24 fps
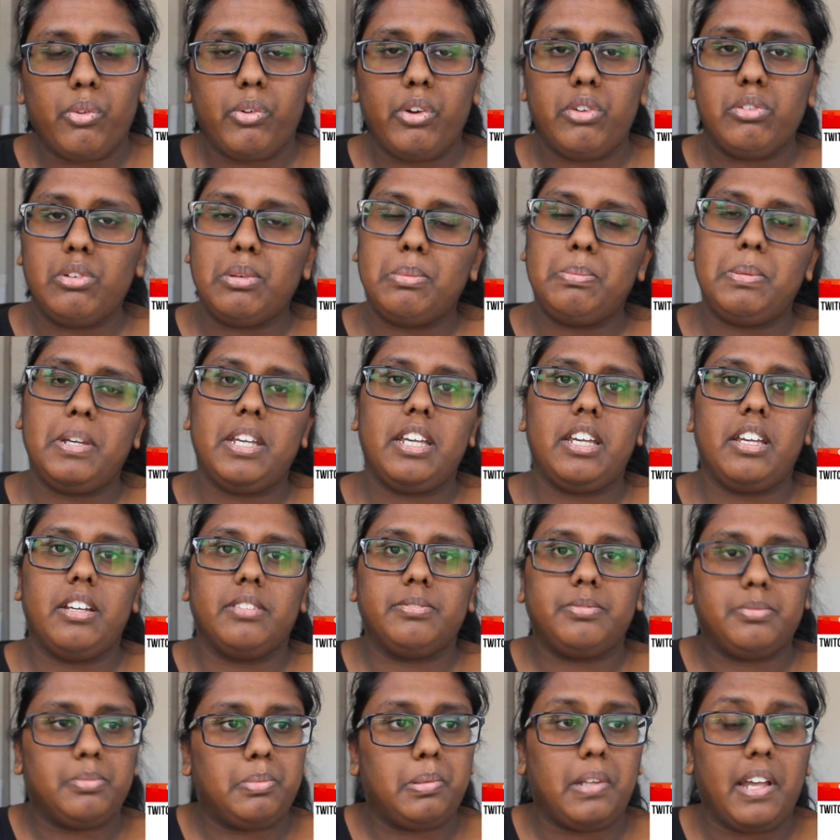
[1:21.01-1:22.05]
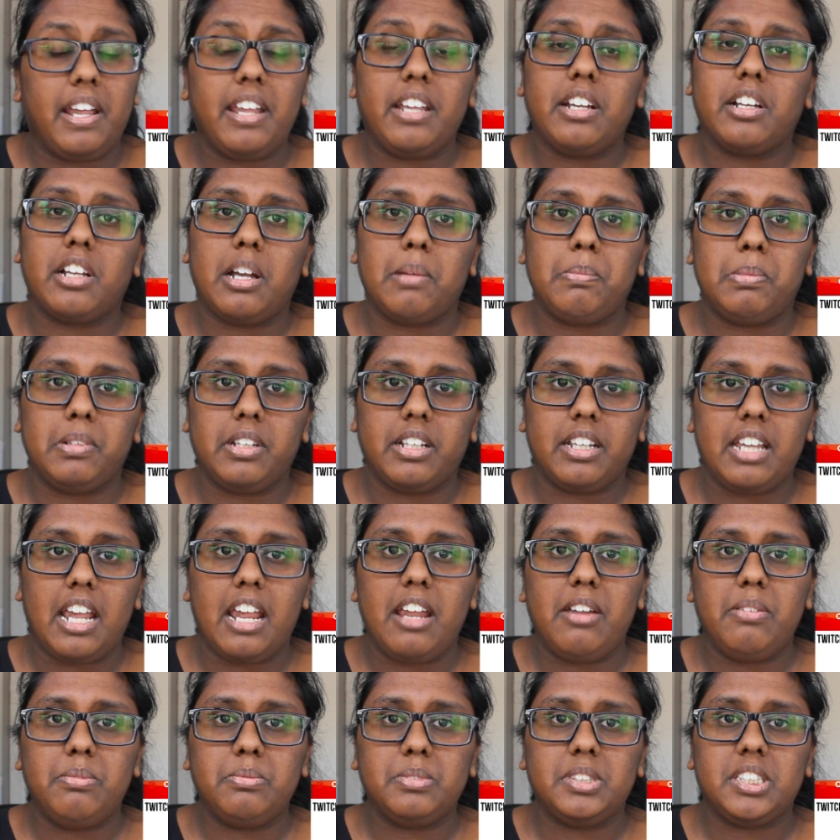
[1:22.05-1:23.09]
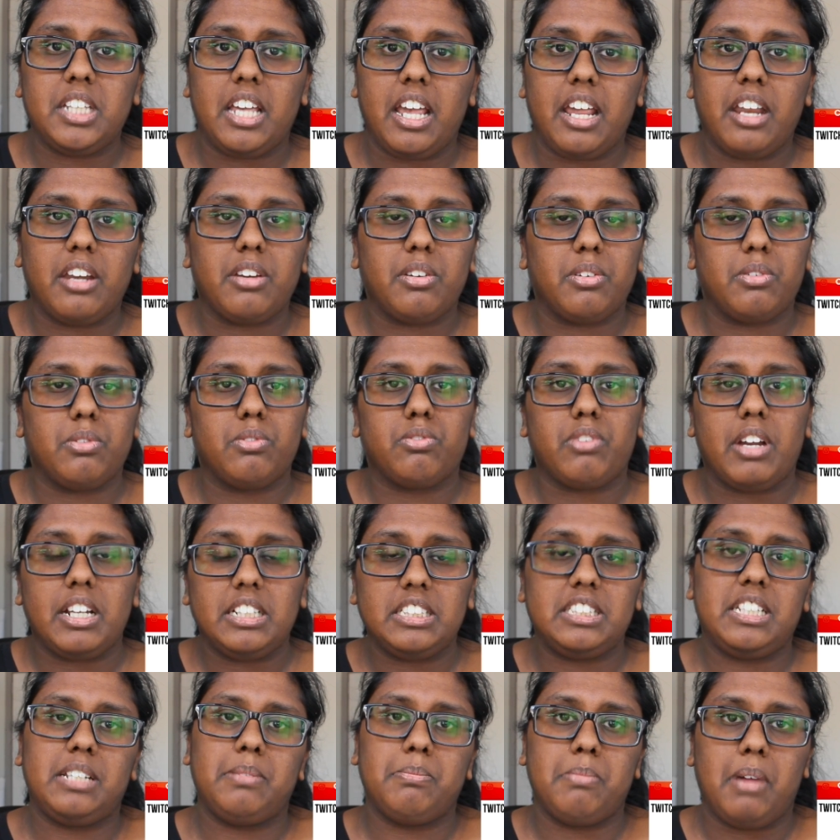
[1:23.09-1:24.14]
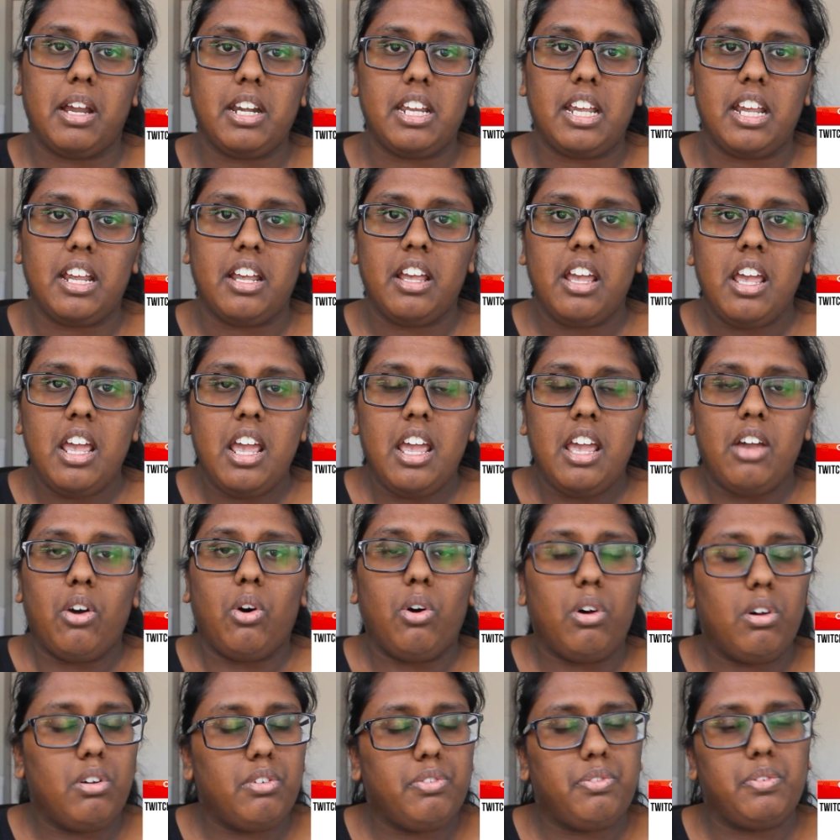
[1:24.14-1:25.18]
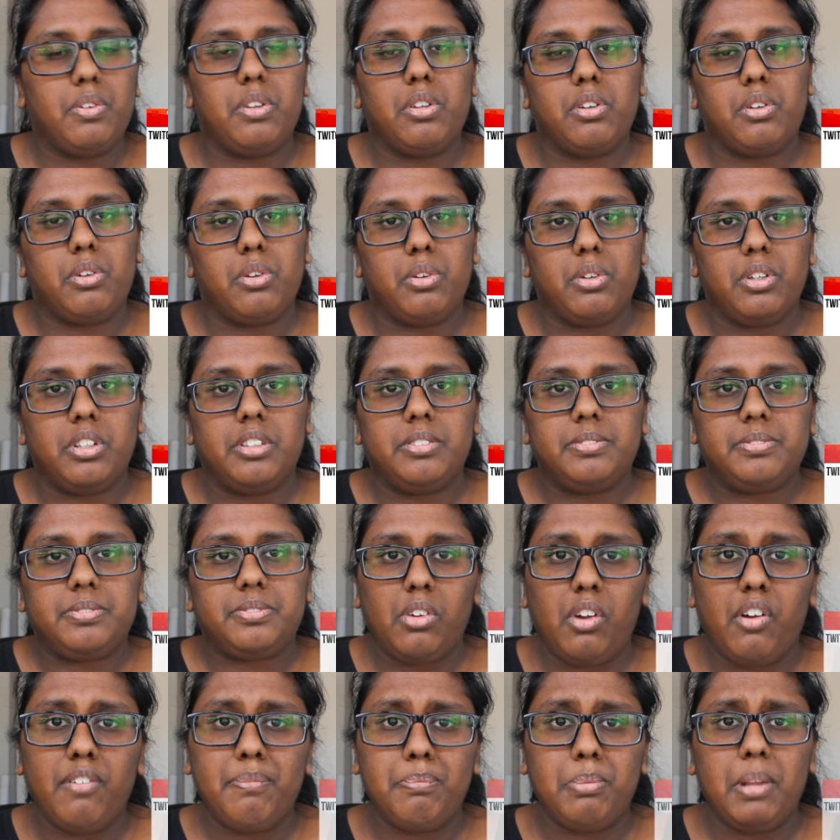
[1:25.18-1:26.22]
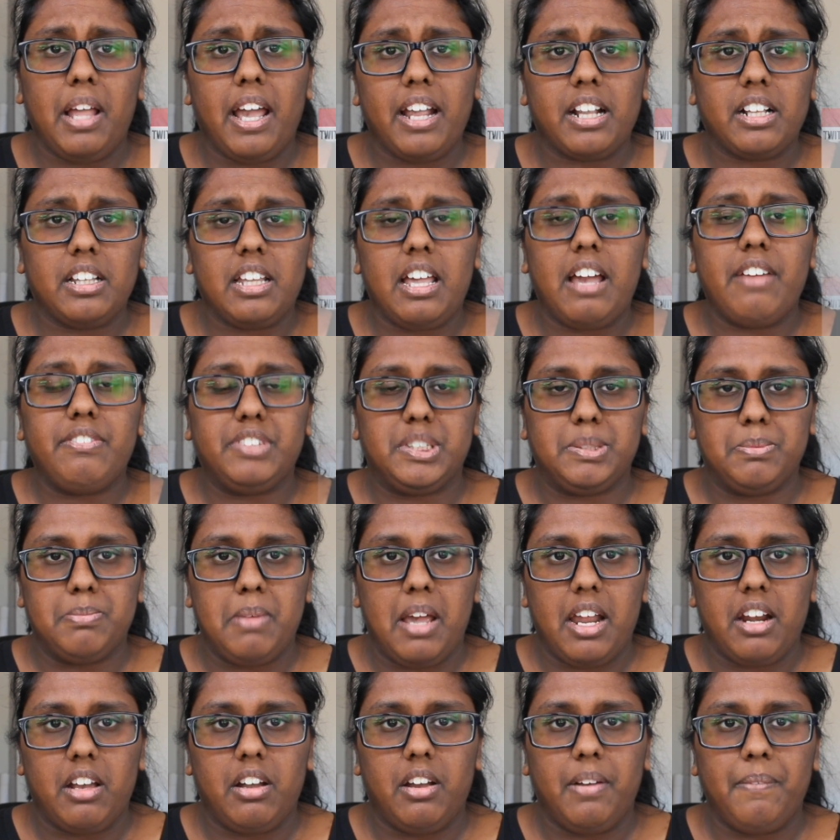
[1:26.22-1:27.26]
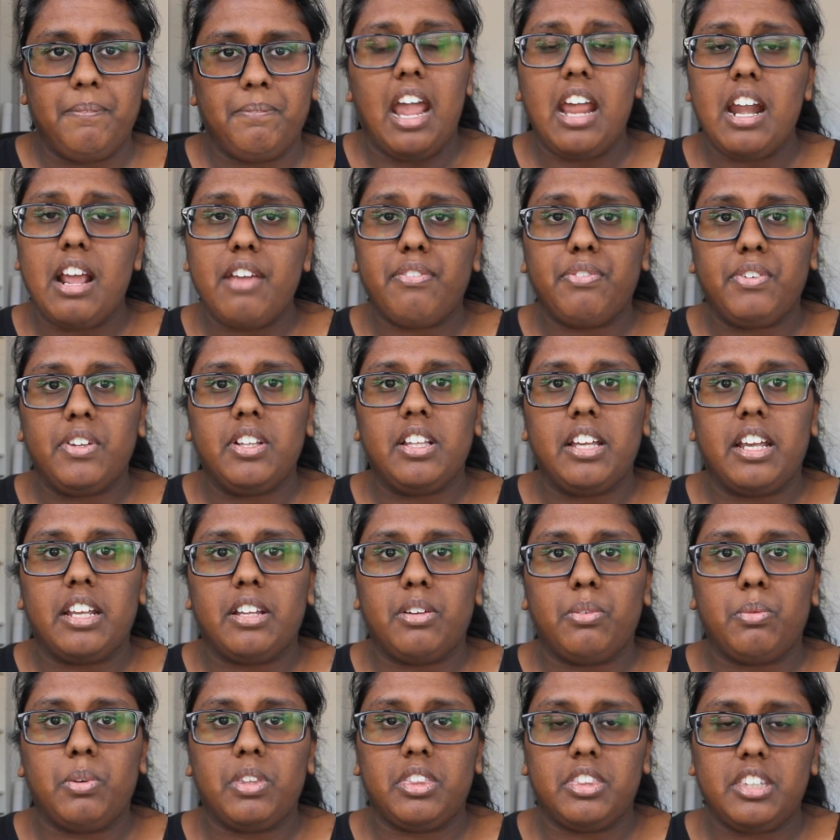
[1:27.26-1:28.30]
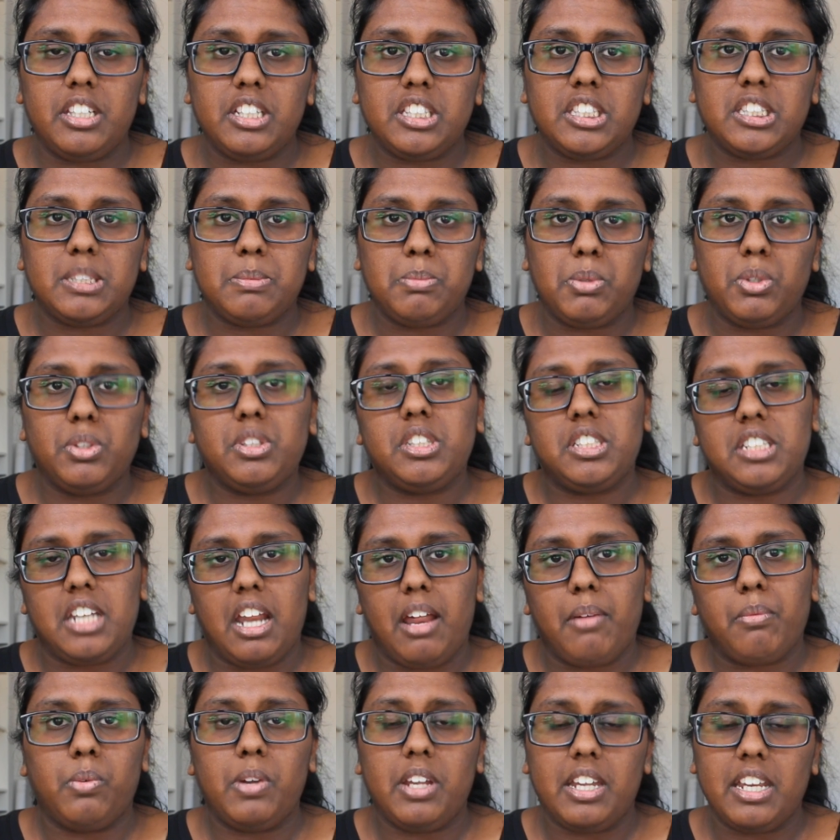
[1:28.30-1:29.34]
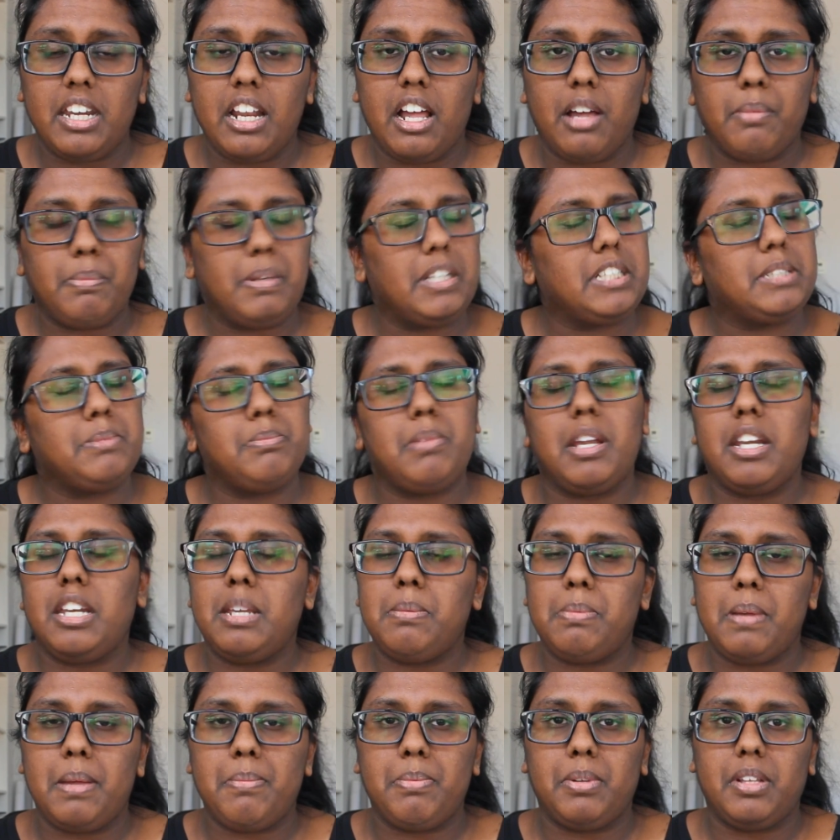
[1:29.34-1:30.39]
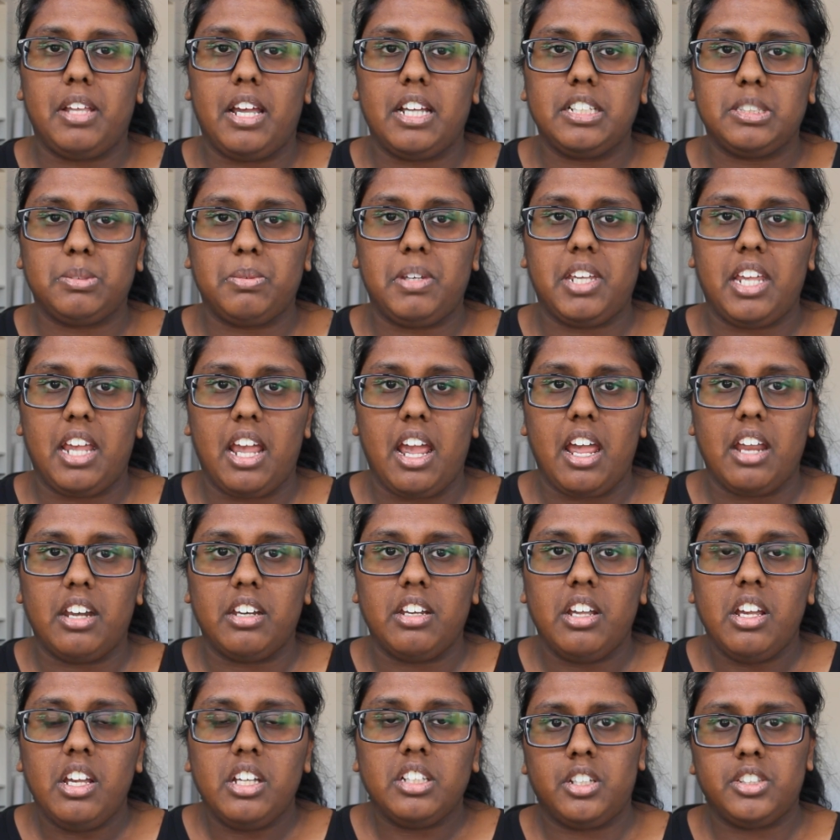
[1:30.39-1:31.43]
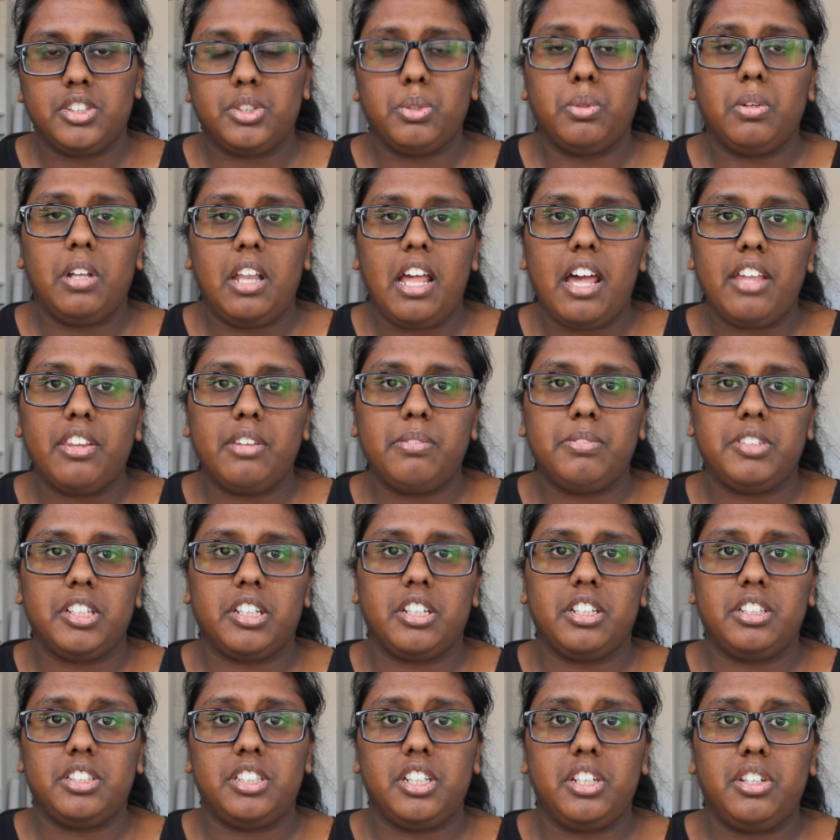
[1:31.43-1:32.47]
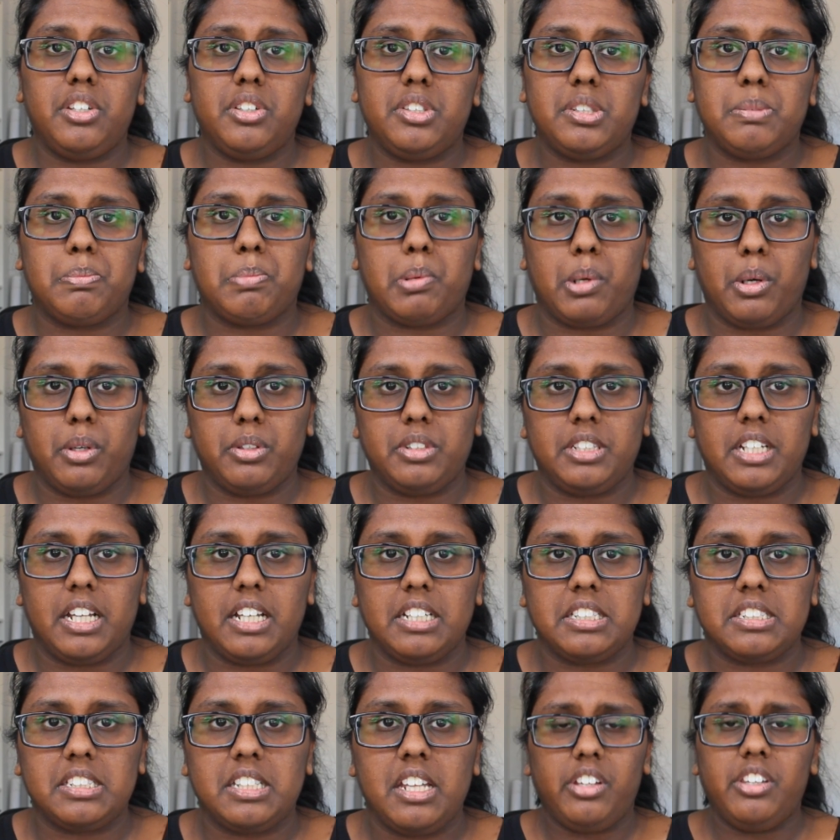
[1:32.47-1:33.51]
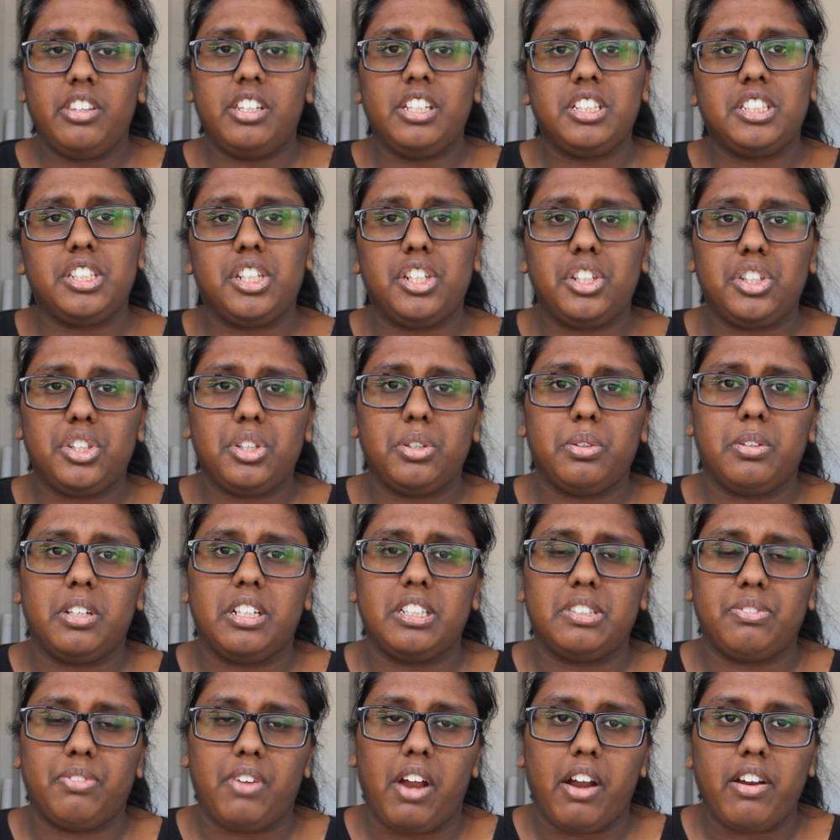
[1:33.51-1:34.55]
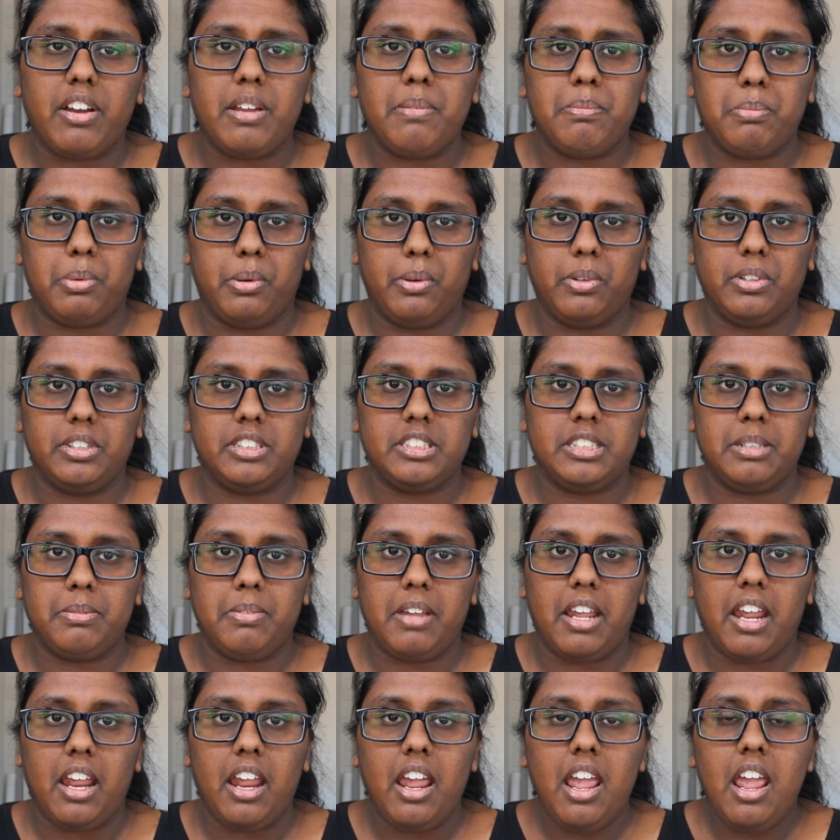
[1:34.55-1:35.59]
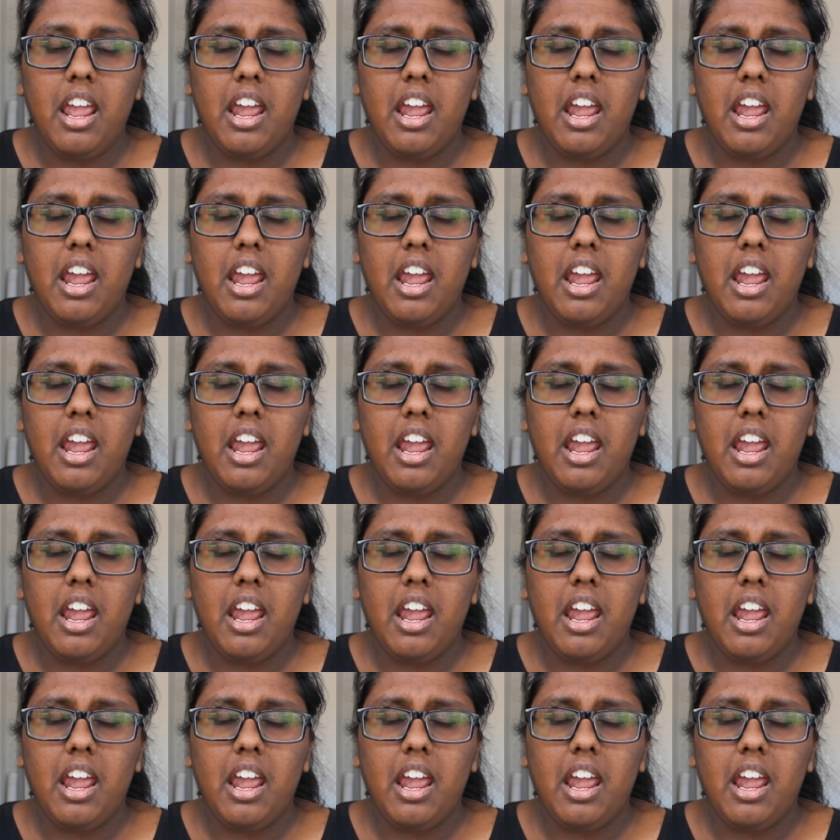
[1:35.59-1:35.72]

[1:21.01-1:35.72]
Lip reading: We will be playing a couple of games and raising money, all for the good of Black Lives Matter. And I feel like with this small step, we can help as many people as we can to allow them to continue to protest. This issue is very important to me,